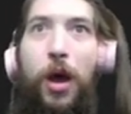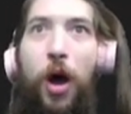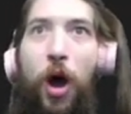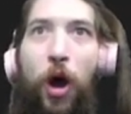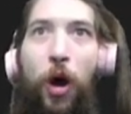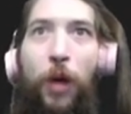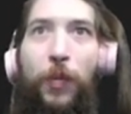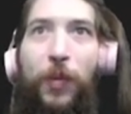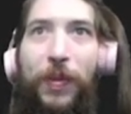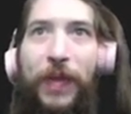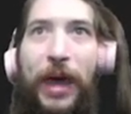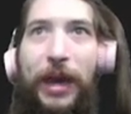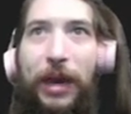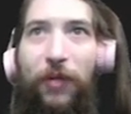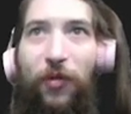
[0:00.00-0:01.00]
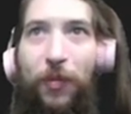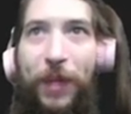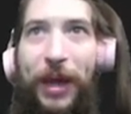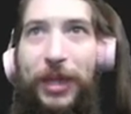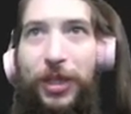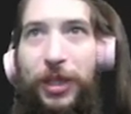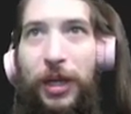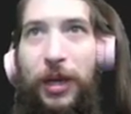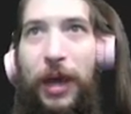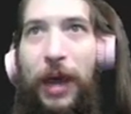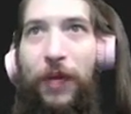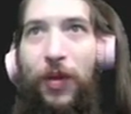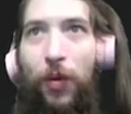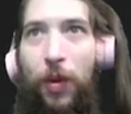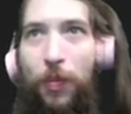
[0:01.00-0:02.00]
Armed with that information
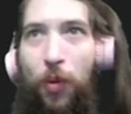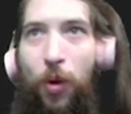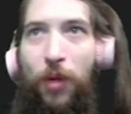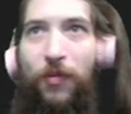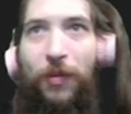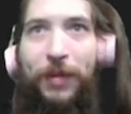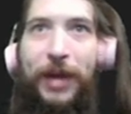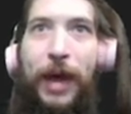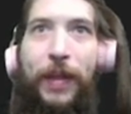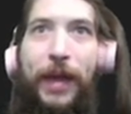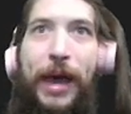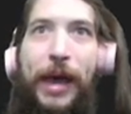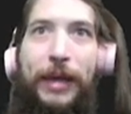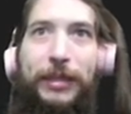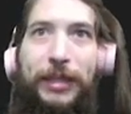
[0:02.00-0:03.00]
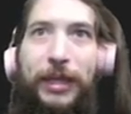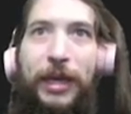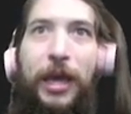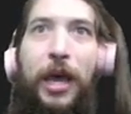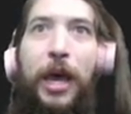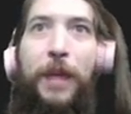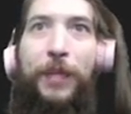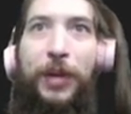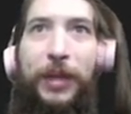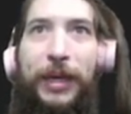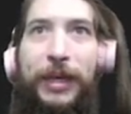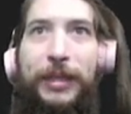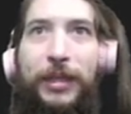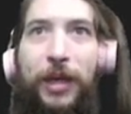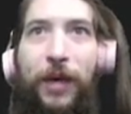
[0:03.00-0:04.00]
and the report from Tallahassee
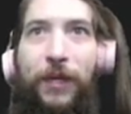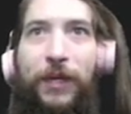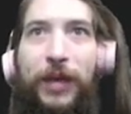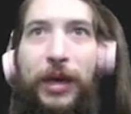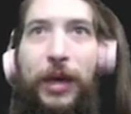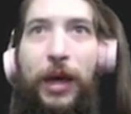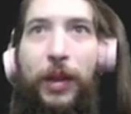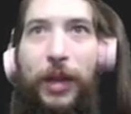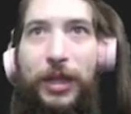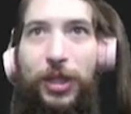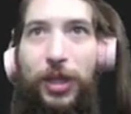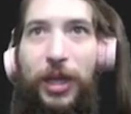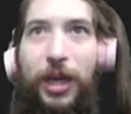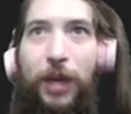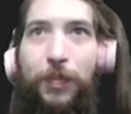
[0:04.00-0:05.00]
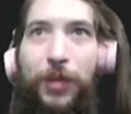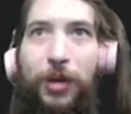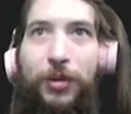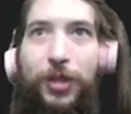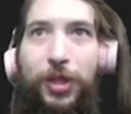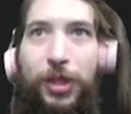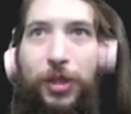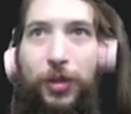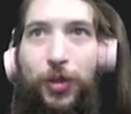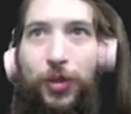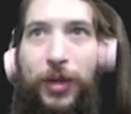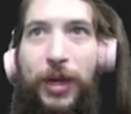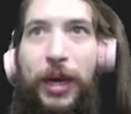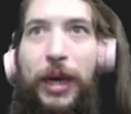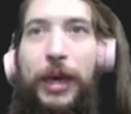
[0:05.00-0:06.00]
police of the allegedly abused
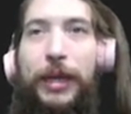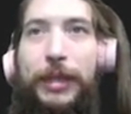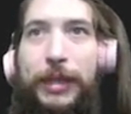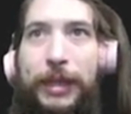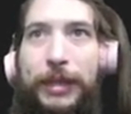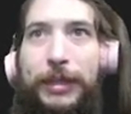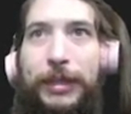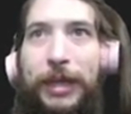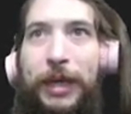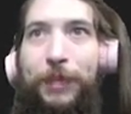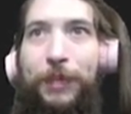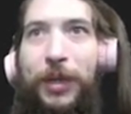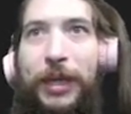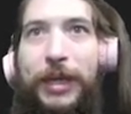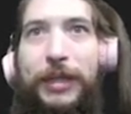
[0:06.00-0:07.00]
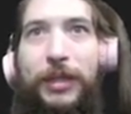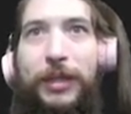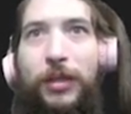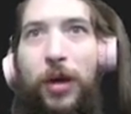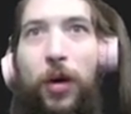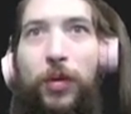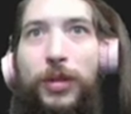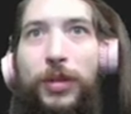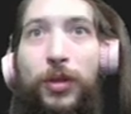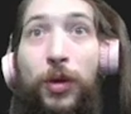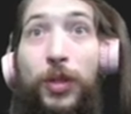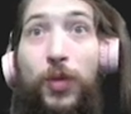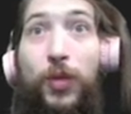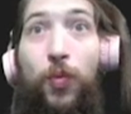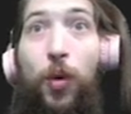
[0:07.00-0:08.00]
children, DC police sought
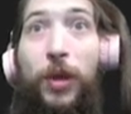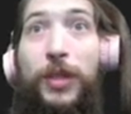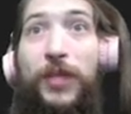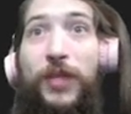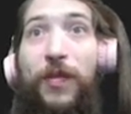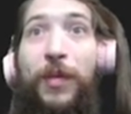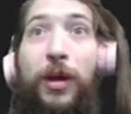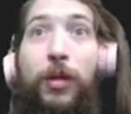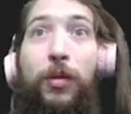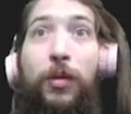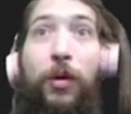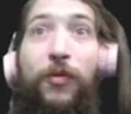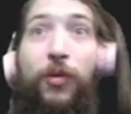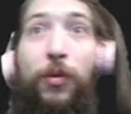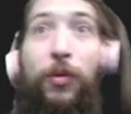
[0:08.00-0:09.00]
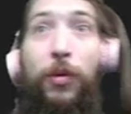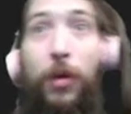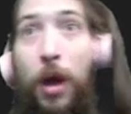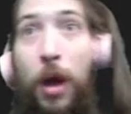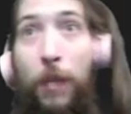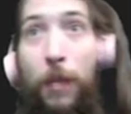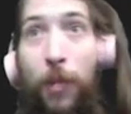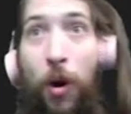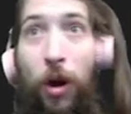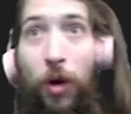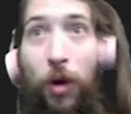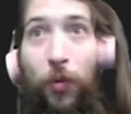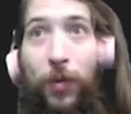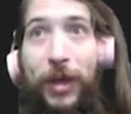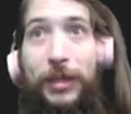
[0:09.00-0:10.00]
search warrants from the Glover Park
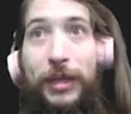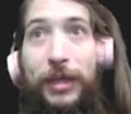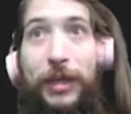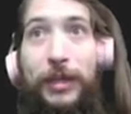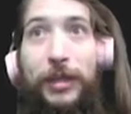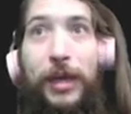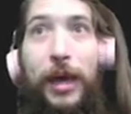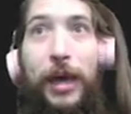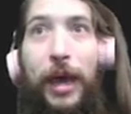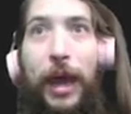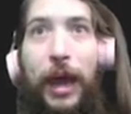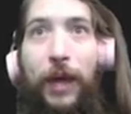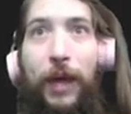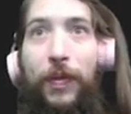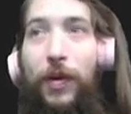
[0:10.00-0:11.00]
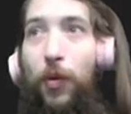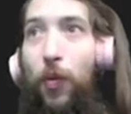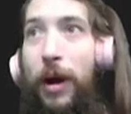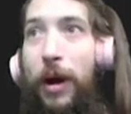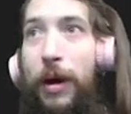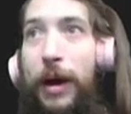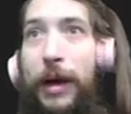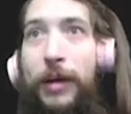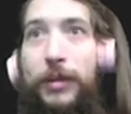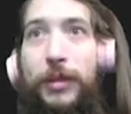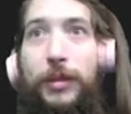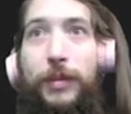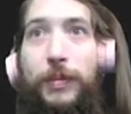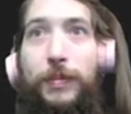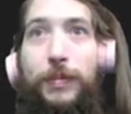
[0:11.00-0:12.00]
residence and the warehouse.